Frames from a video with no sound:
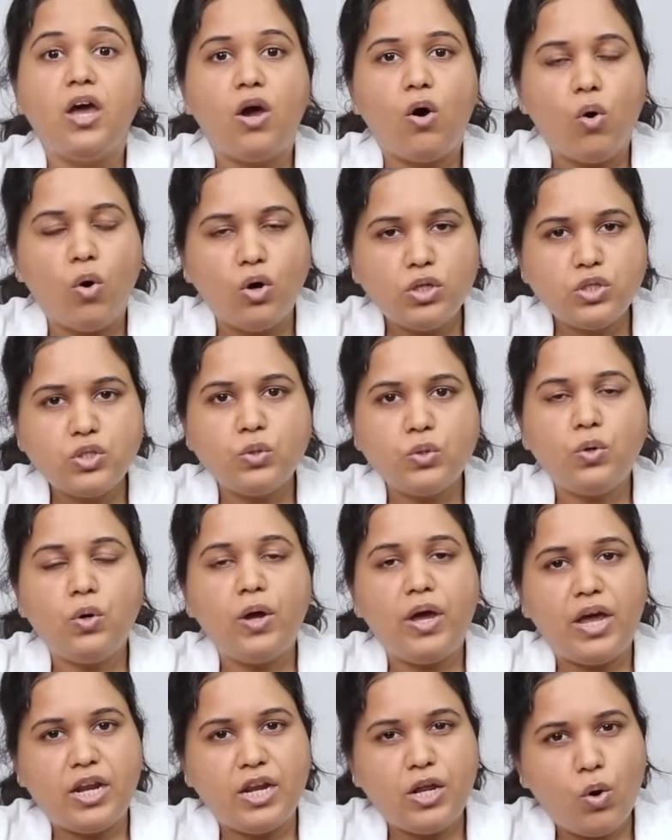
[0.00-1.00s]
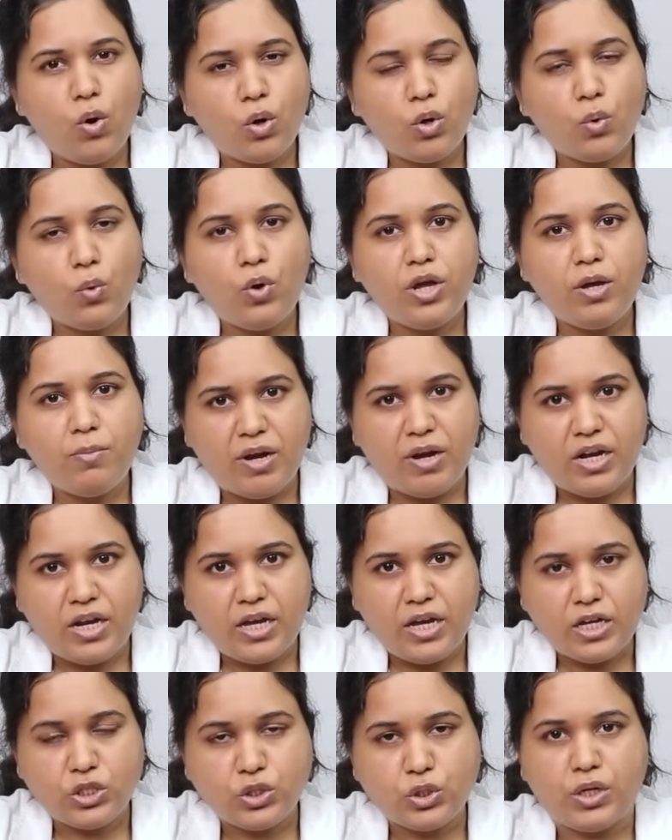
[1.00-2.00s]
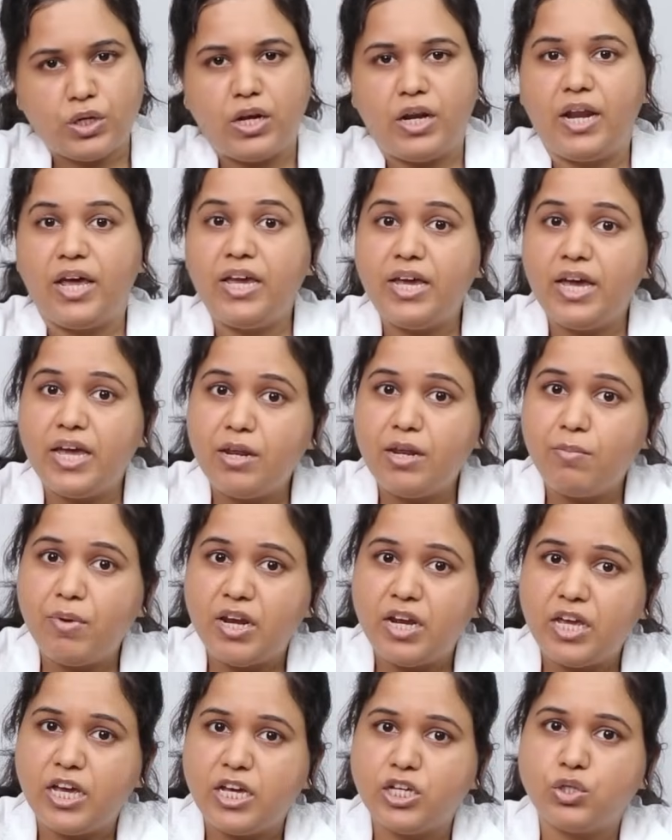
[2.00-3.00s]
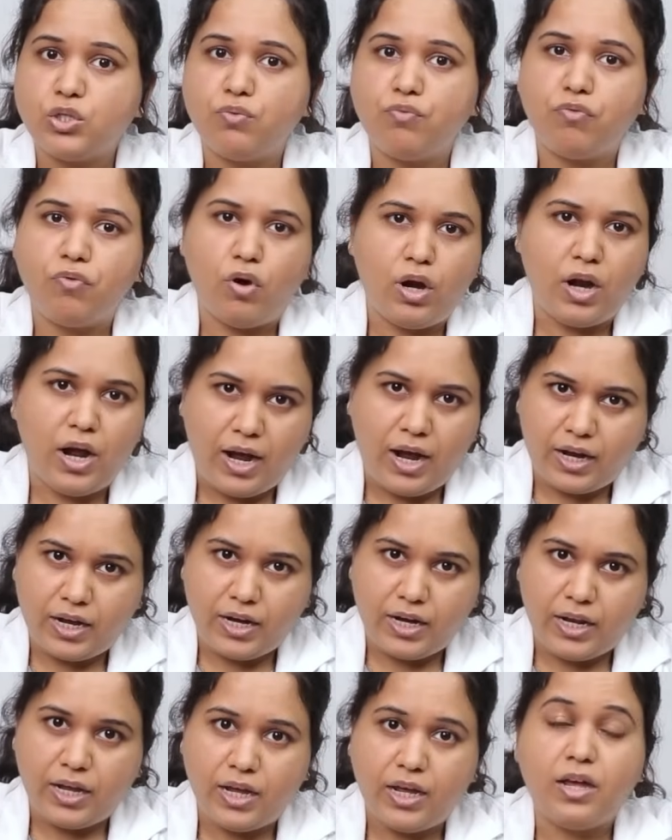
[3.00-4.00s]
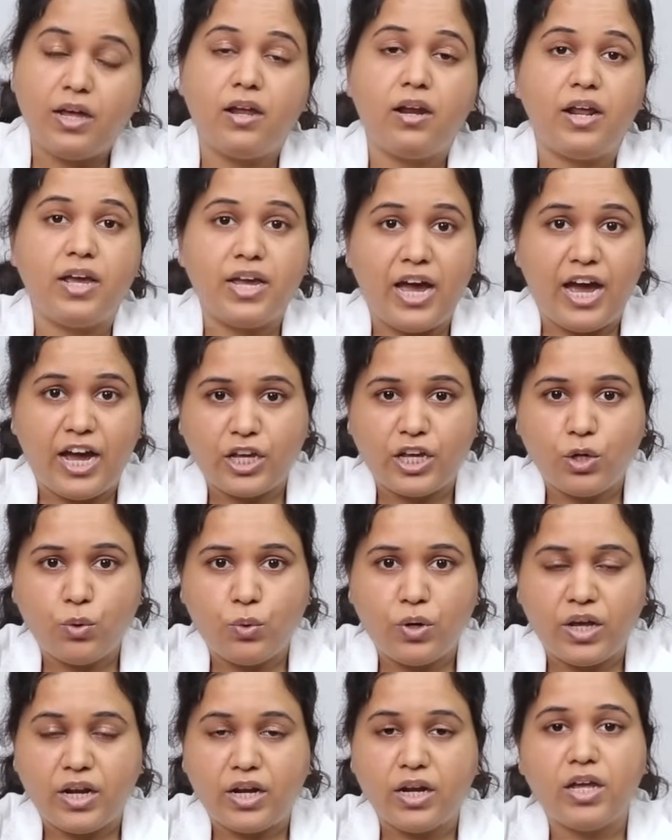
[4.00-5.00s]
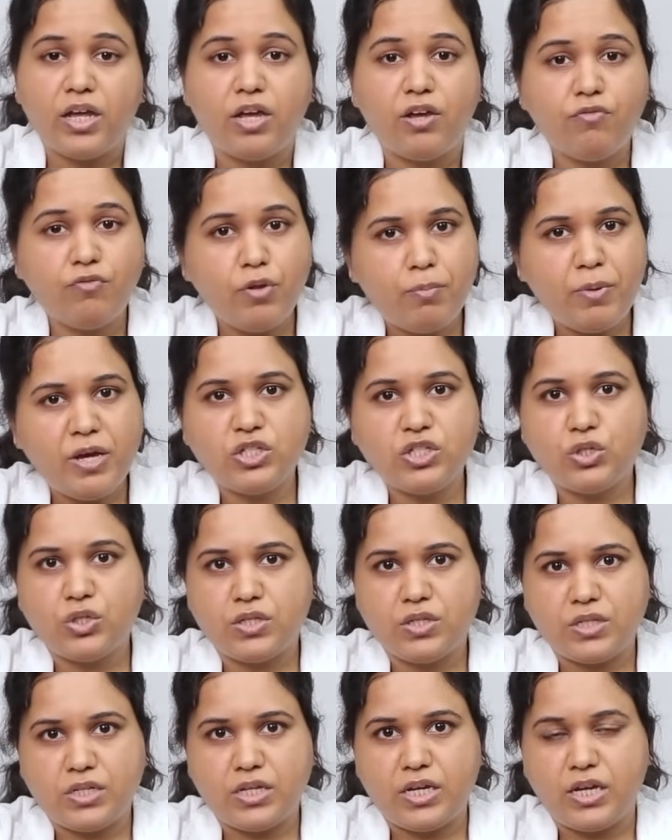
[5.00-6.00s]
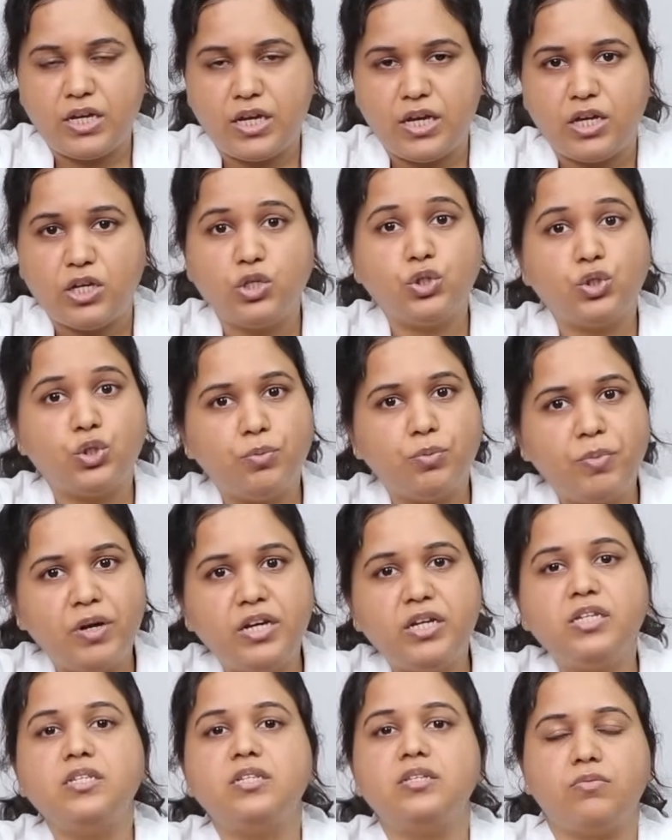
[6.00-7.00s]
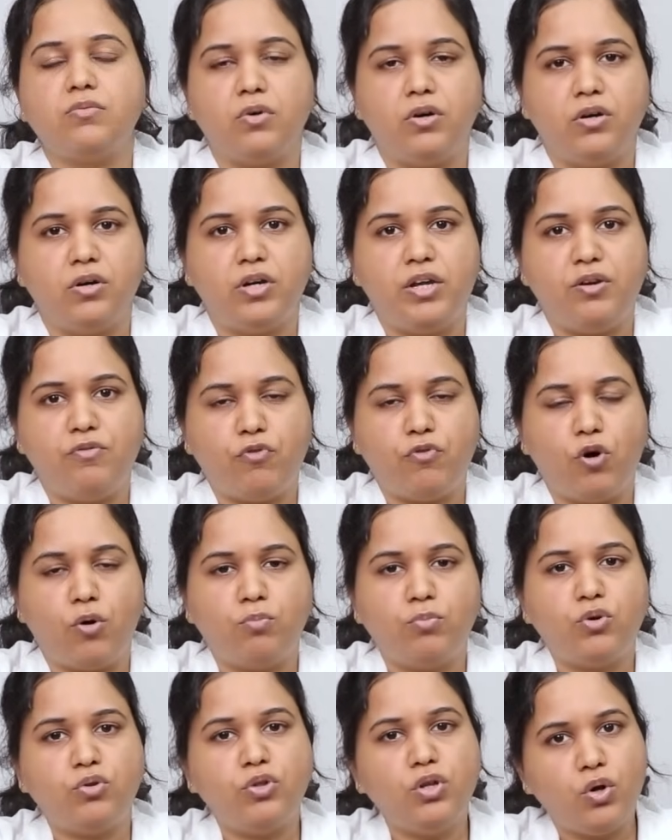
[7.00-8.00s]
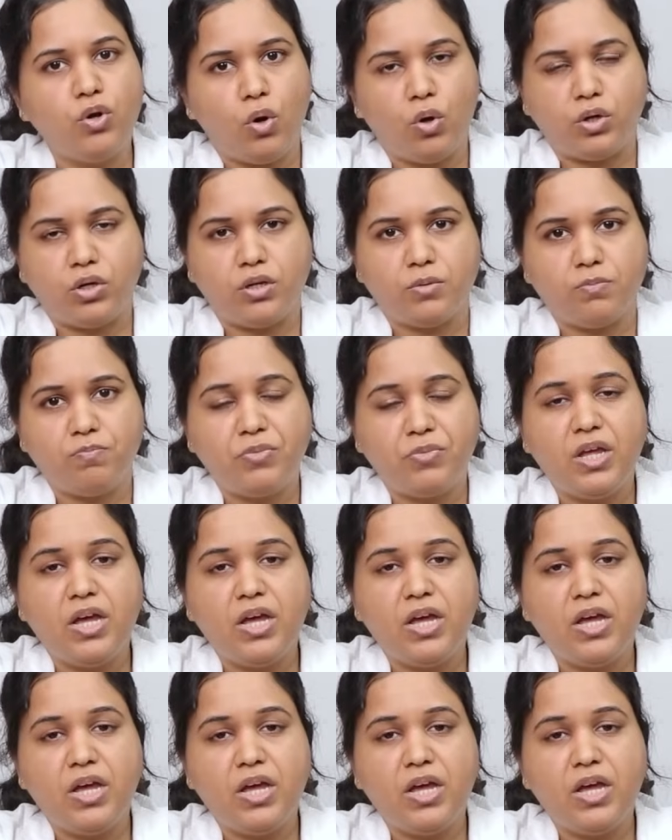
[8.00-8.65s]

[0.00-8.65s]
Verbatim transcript: Also, any ongoing medication, like any medication for acne, like Accutane, if the patient is taking, should be uh, informed to the doctor.